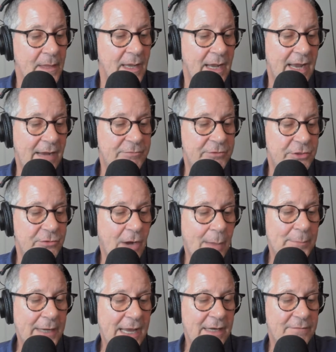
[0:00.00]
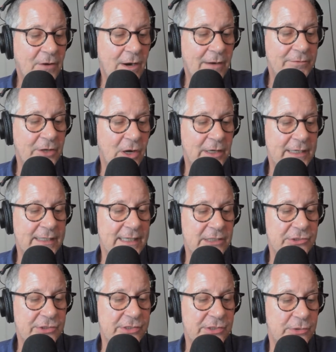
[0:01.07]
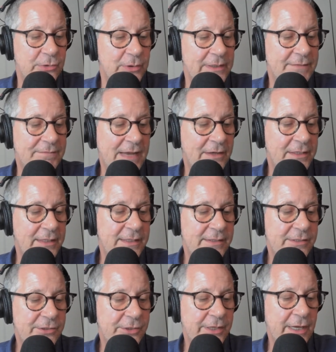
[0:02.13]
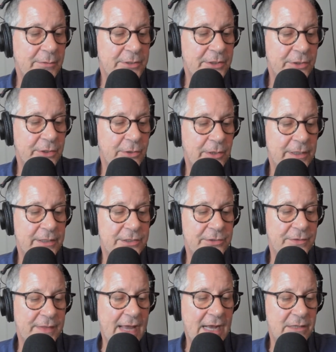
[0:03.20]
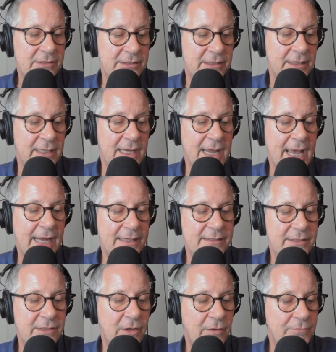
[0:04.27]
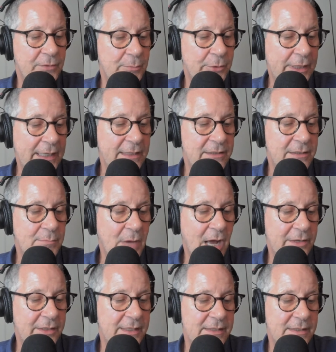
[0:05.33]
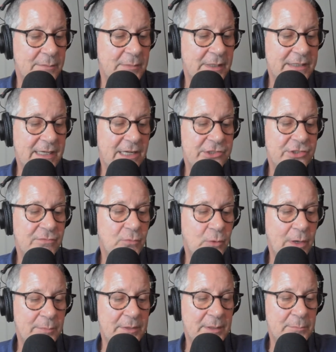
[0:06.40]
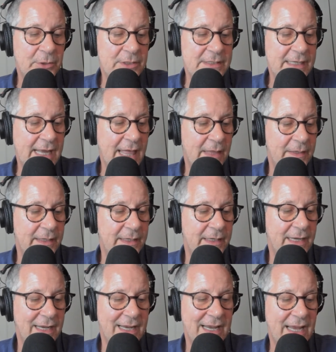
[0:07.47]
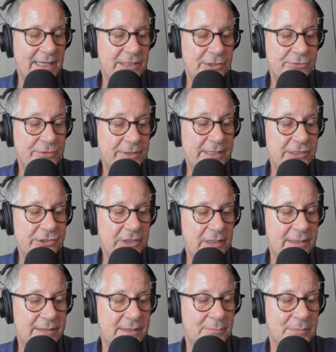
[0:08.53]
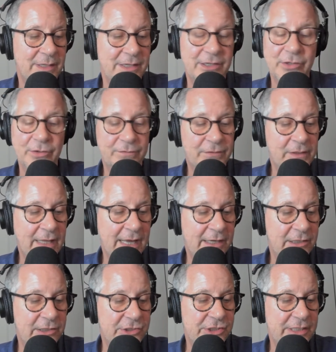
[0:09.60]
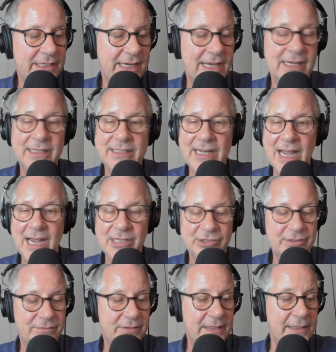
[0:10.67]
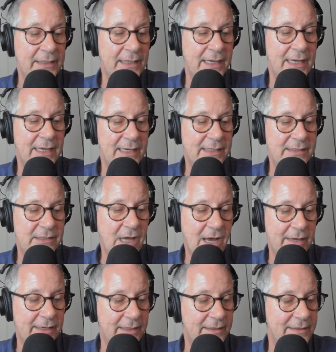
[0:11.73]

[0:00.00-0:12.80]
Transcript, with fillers: After dropping out of Harvard Architecture School, he founded his studio in New York in 2000 and is known for bringing to modernism a touch of warmth and personality, and to traditionalism, youthful energy and a dash of the exotic.